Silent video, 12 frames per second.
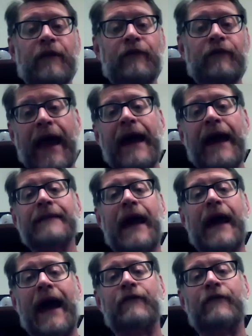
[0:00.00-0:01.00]
If you had
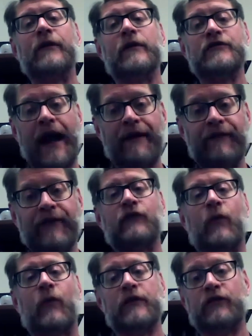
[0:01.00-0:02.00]
to have it, which I've
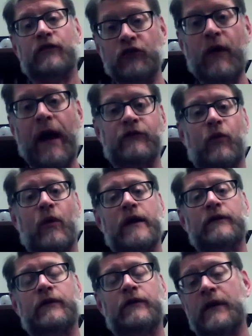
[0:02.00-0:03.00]
had twice, you had
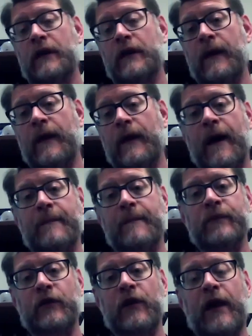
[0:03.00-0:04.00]
twice,
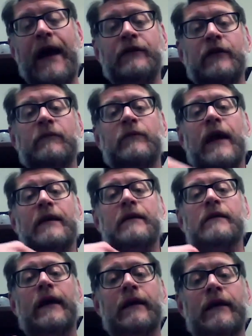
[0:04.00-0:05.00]
you had to
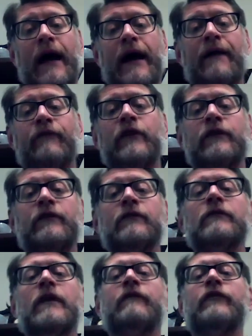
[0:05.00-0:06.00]
get, like, I have
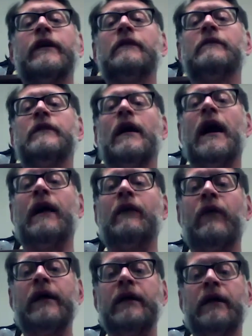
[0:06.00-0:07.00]
this lovely guy
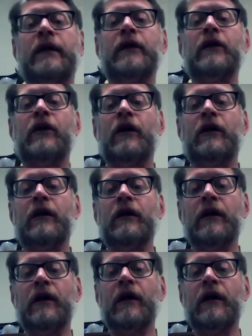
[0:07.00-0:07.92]
right here.